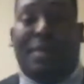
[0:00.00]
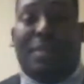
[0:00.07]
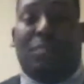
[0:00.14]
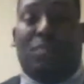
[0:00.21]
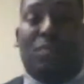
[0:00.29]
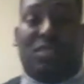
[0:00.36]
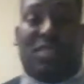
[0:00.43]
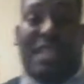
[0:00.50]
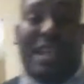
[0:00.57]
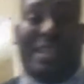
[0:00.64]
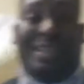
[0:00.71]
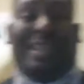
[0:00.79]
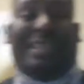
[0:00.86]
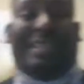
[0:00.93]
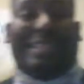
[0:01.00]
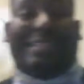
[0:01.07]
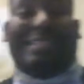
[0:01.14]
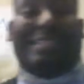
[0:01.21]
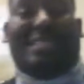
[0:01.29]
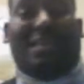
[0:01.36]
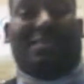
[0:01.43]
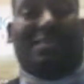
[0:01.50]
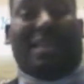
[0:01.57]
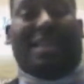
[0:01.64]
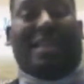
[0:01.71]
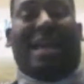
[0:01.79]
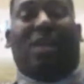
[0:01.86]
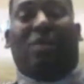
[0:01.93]
but most likely this is
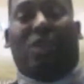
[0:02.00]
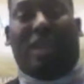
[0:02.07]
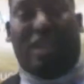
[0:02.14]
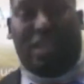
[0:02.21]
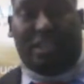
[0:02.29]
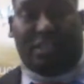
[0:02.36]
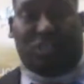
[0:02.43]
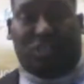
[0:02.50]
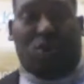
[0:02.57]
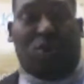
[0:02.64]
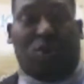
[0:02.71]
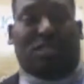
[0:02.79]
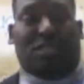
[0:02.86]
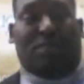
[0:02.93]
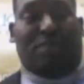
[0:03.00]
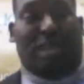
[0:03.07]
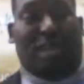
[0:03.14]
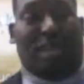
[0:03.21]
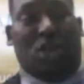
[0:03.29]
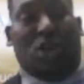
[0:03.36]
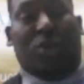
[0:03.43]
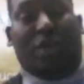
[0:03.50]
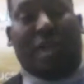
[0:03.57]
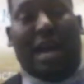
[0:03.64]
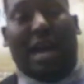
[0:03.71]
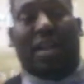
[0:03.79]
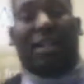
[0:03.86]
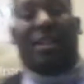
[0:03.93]
something that is going to be going
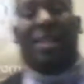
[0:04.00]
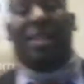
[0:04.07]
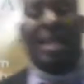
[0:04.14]
on.